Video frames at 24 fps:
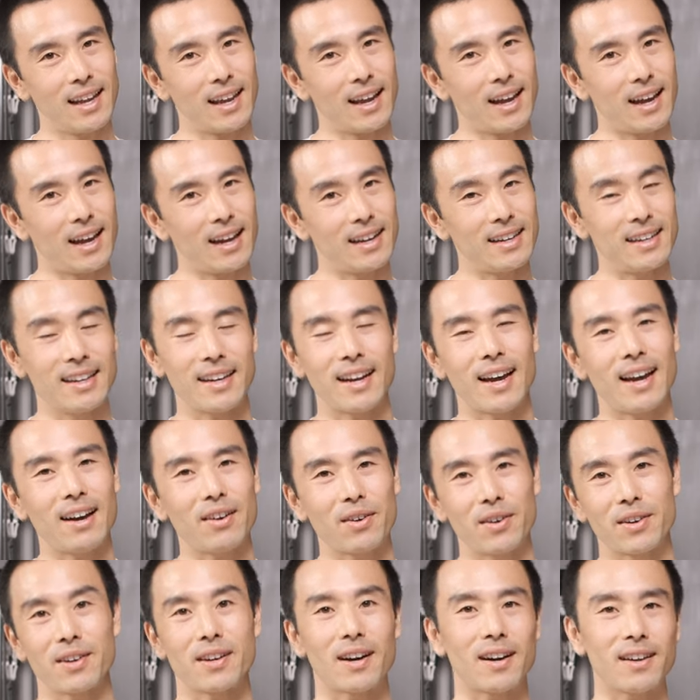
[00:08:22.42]
uh, nira
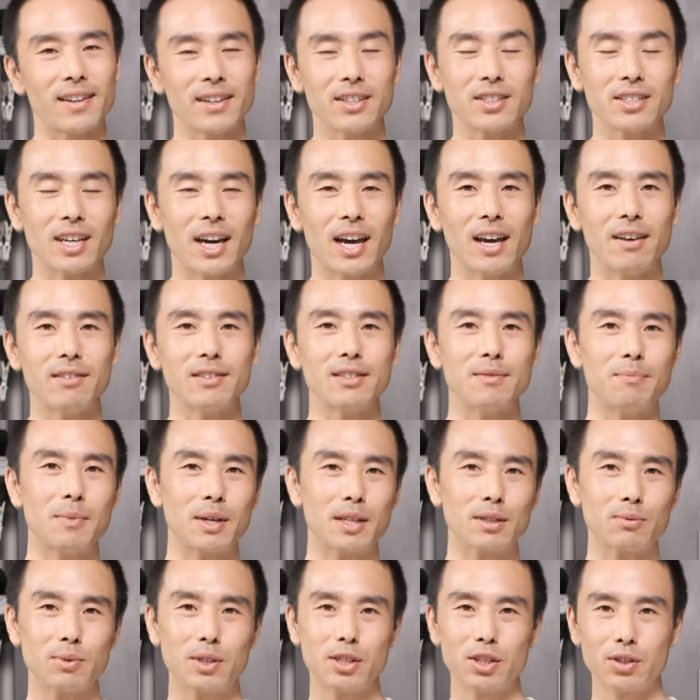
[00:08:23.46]
or garlic chives
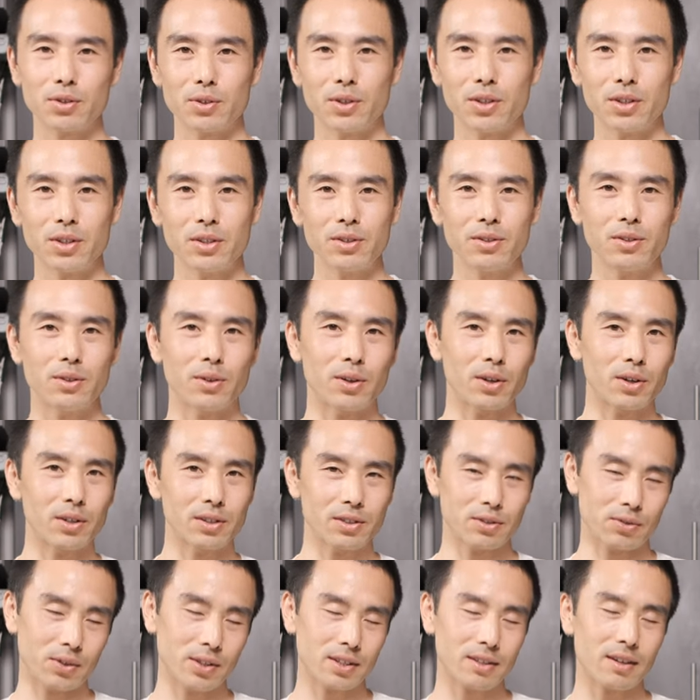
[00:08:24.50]
mixed with shoyu or
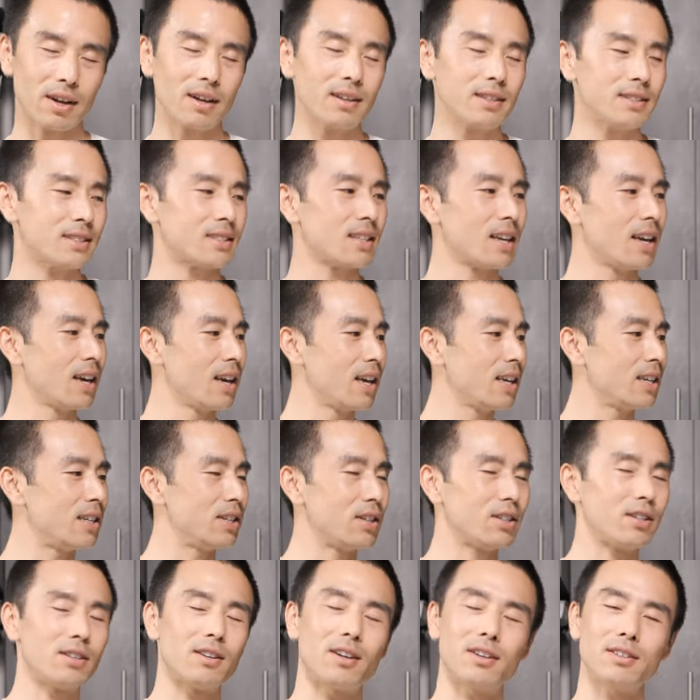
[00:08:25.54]
soy sauce.
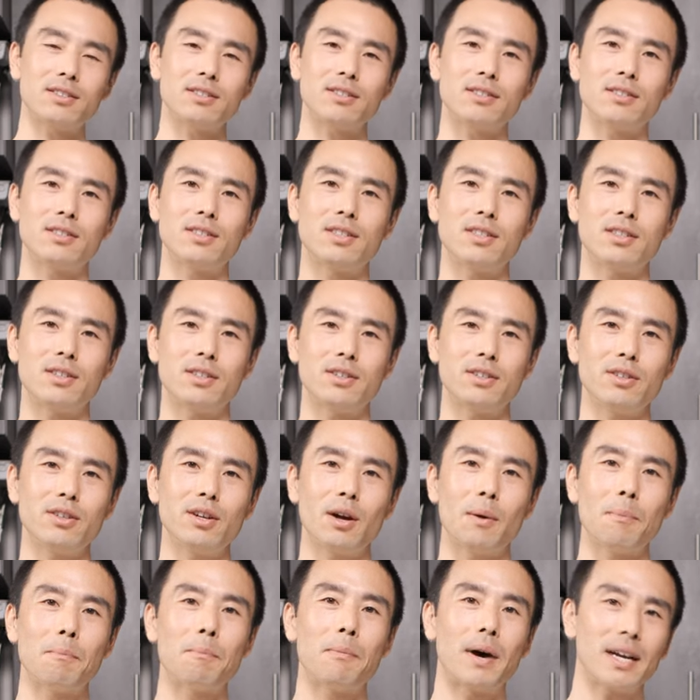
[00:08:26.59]
You can also
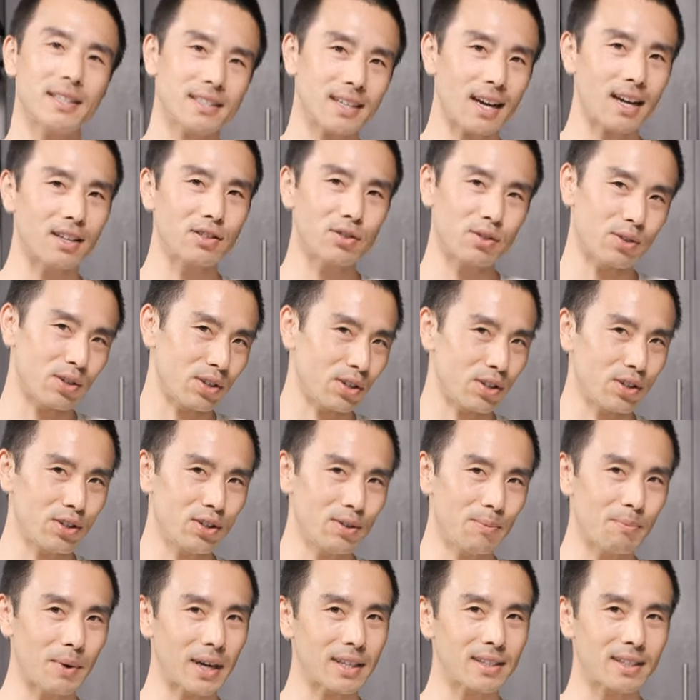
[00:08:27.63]
do bata
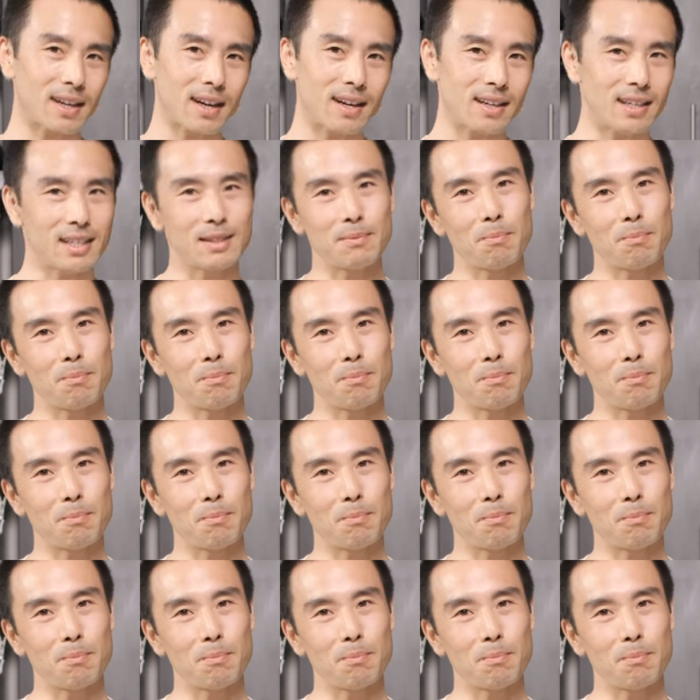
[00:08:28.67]
joyu. Bata is